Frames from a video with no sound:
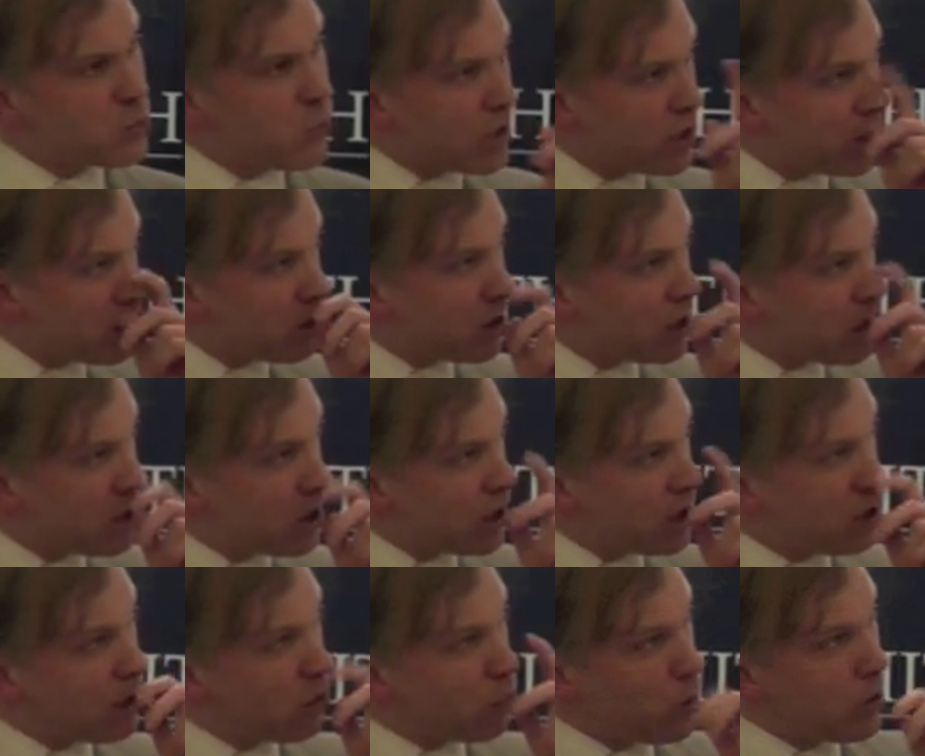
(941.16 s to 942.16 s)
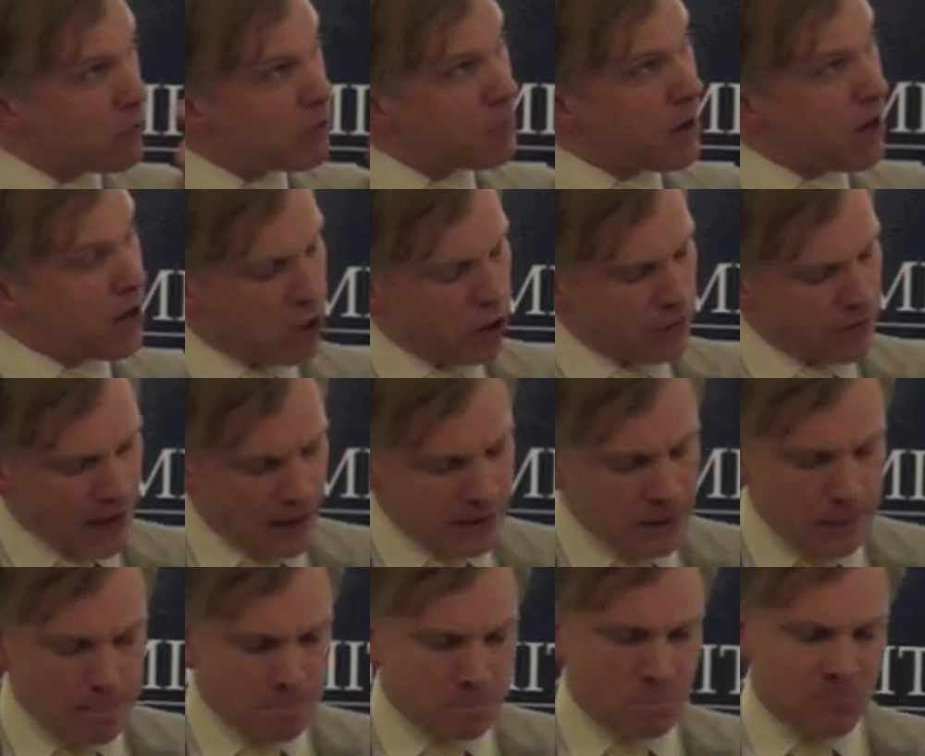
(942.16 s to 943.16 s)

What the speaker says: one remark on that.